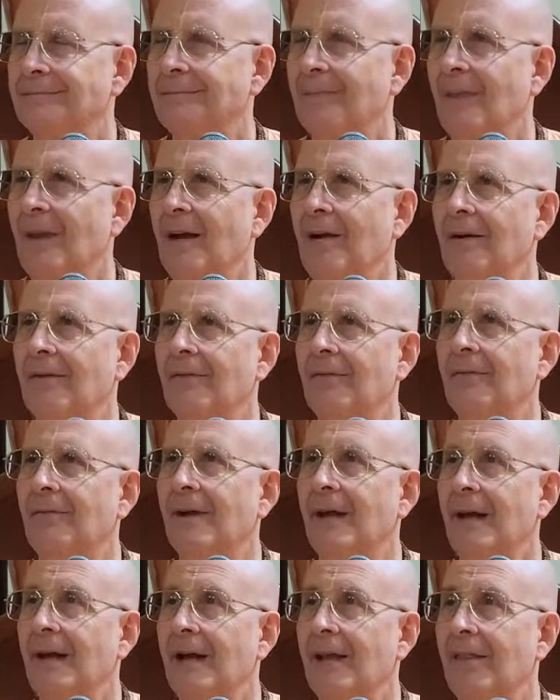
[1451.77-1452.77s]
of
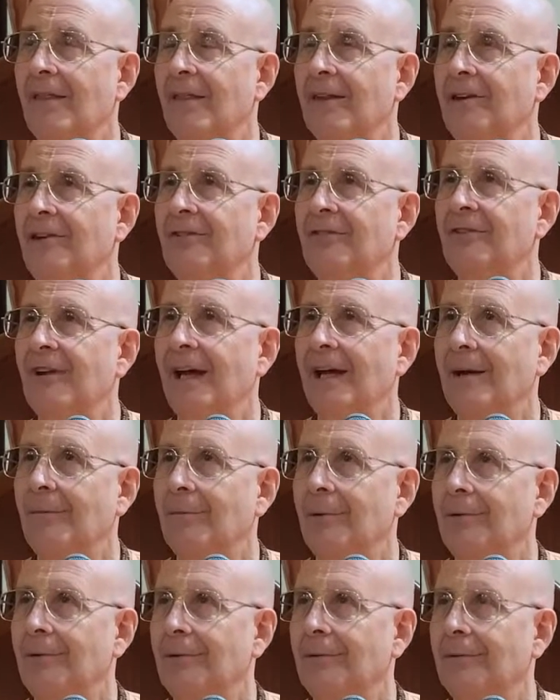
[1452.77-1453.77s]
the
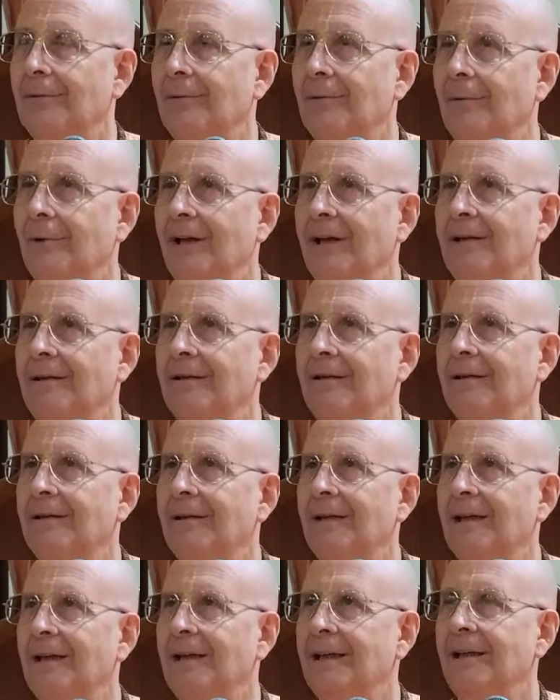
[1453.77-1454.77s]
disciple
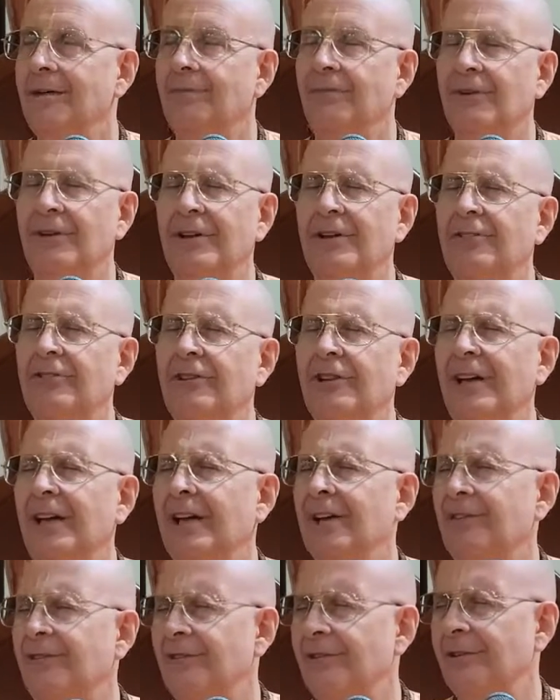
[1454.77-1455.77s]
when he gives
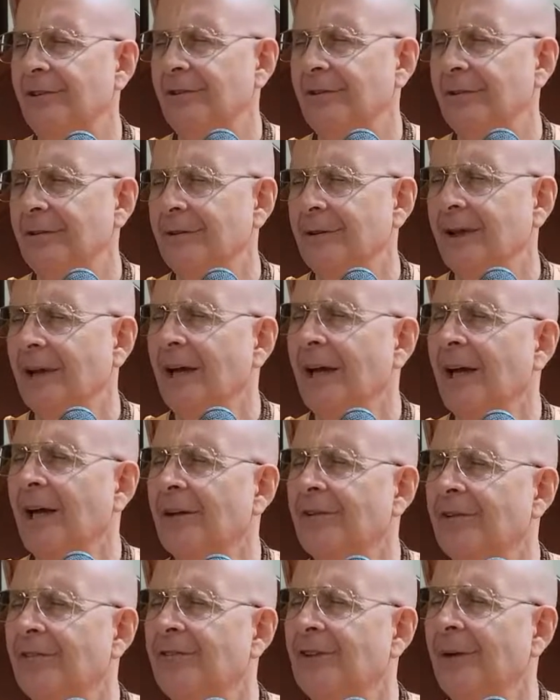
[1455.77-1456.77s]
initiation,
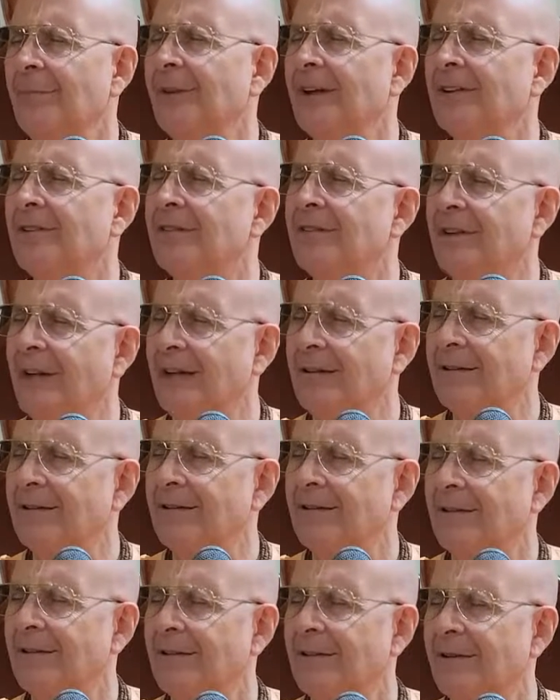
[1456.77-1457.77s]
to some
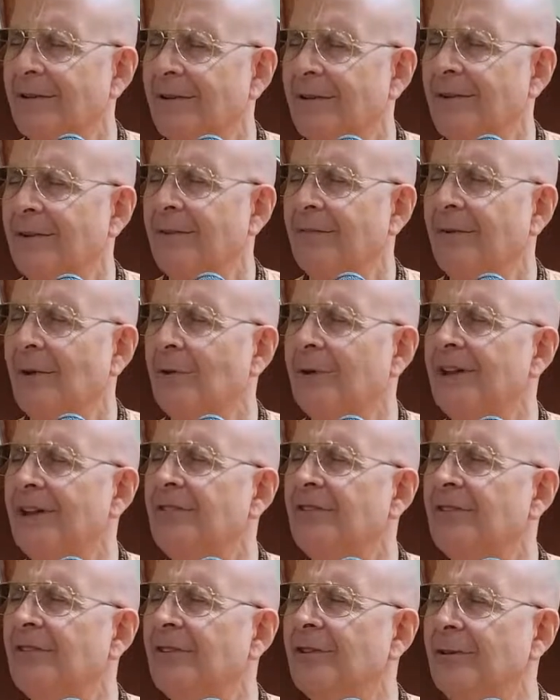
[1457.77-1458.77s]
extent, the
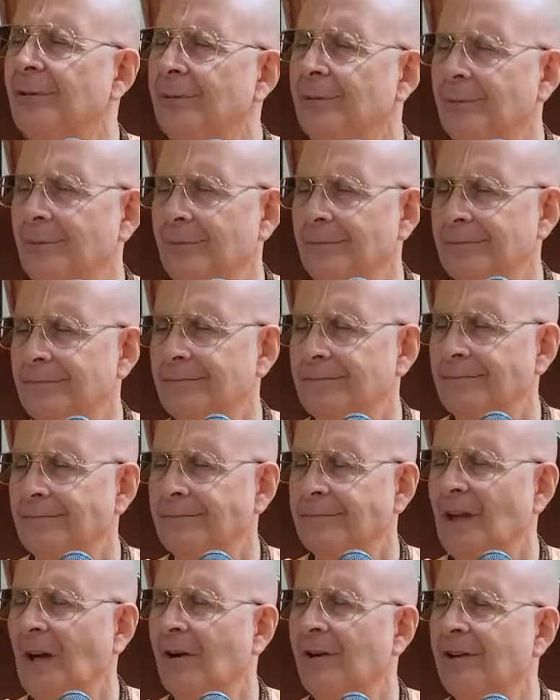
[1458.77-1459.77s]
devotees too
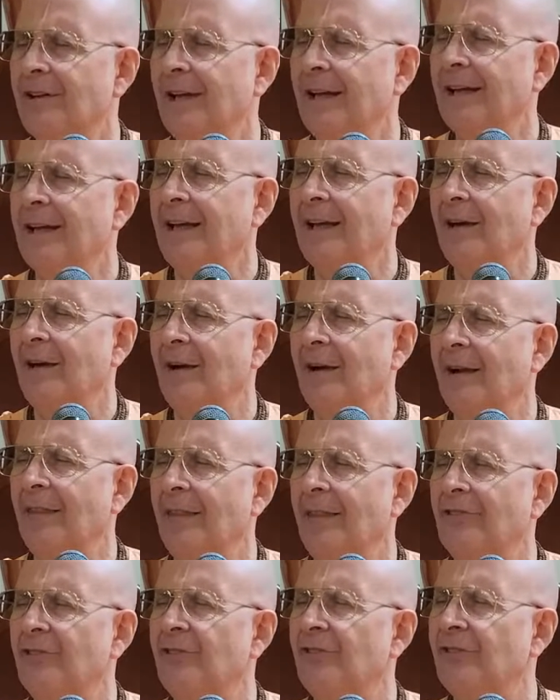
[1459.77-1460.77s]
are taking on
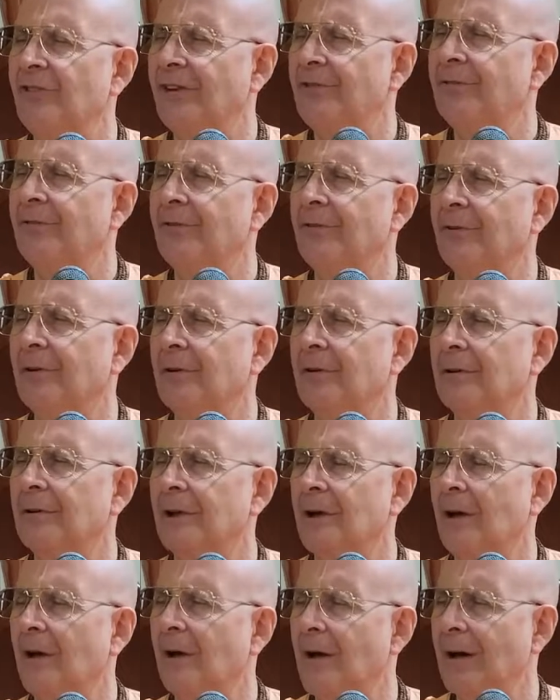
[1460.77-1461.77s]
the sinful
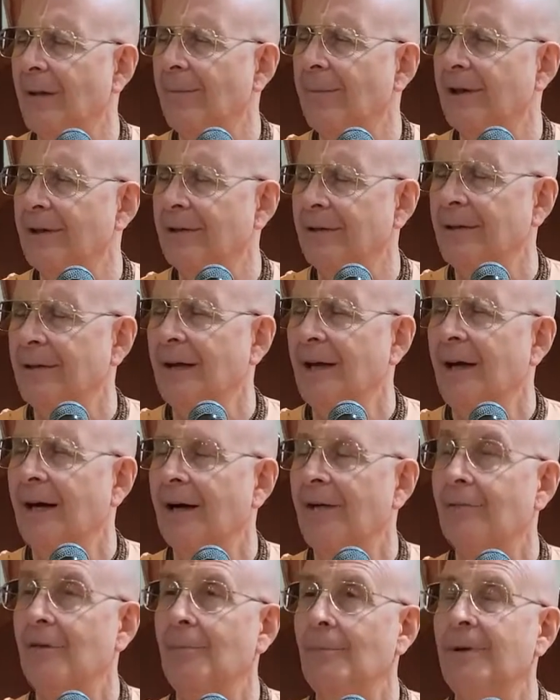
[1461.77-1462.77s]
karma
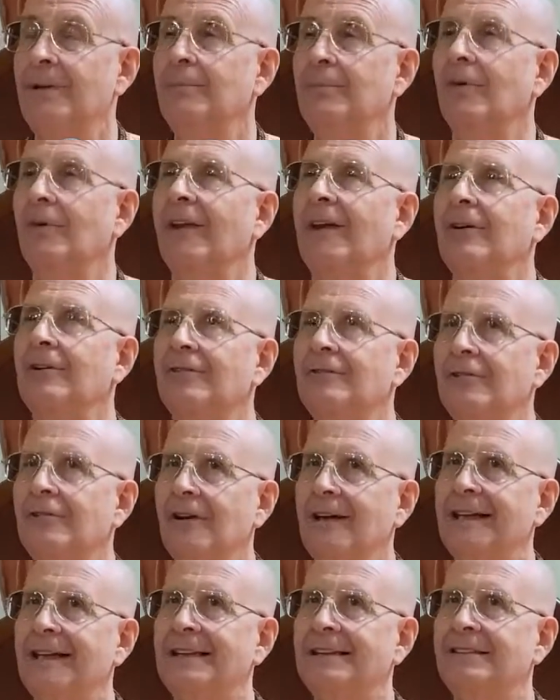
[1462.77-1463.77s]
of the people they are
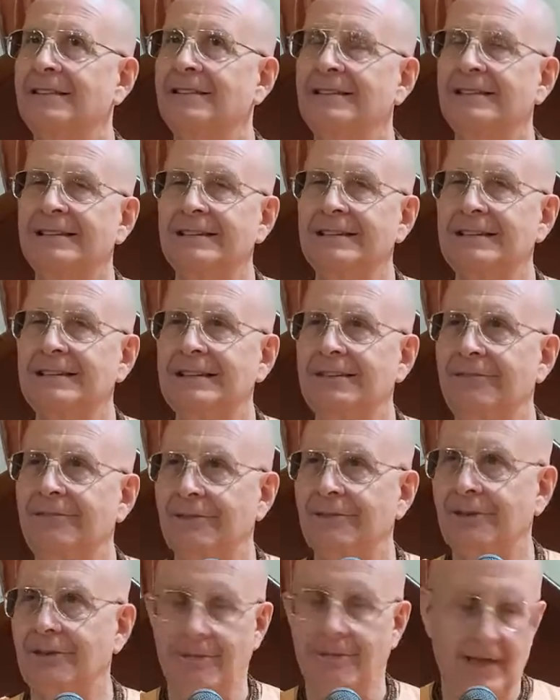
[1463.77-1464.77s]
trying to
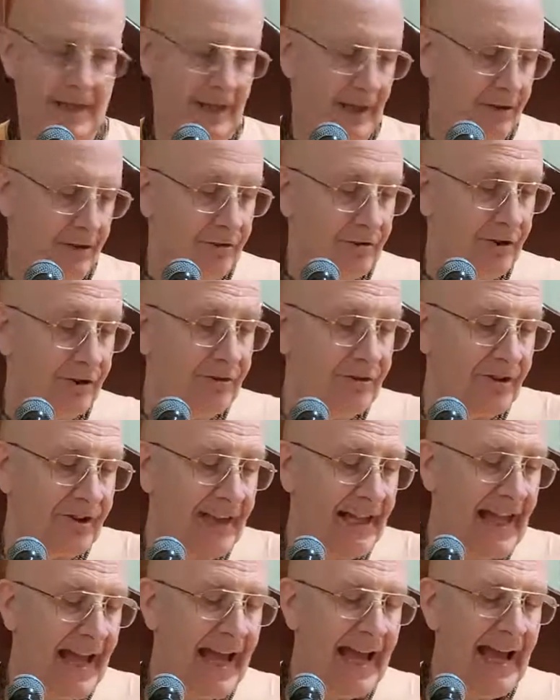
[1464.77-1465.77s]
deliver. Just
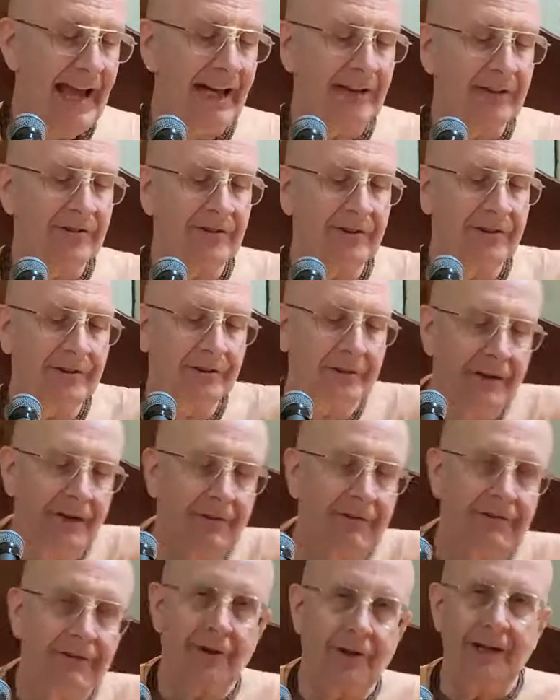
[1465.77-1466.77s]
the act
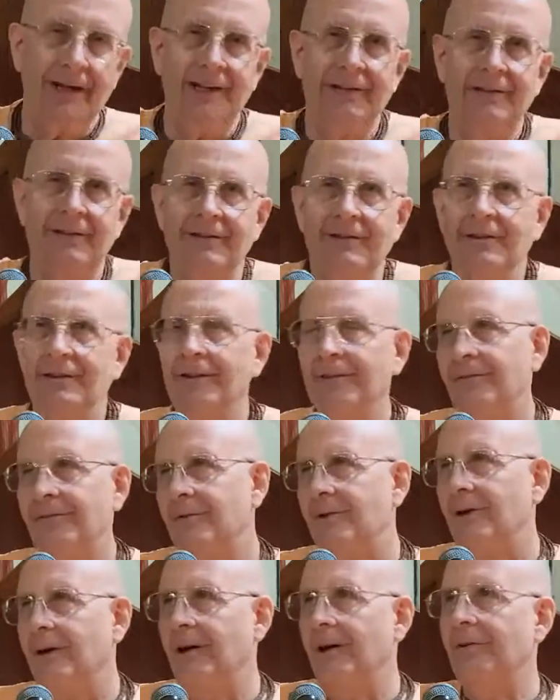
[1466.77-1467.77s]
of trying to
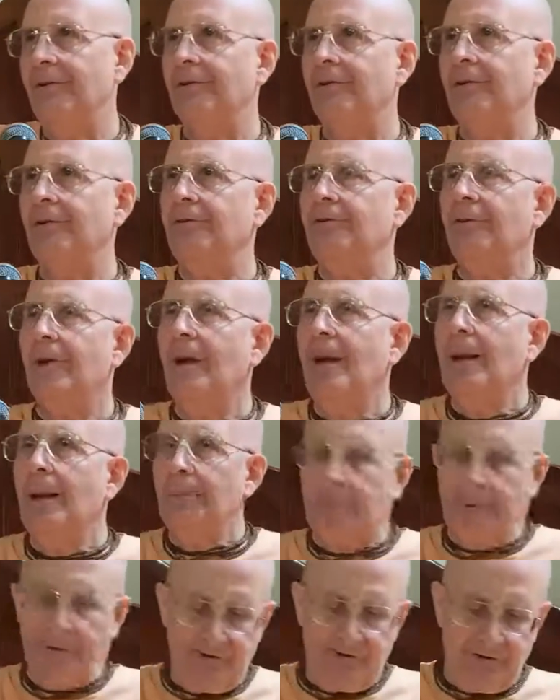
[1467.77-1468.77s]
deliver others
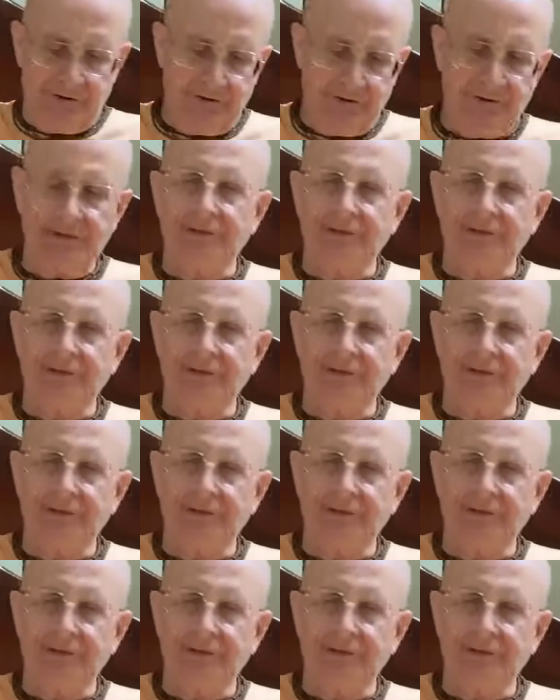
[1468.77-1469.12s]
puts us in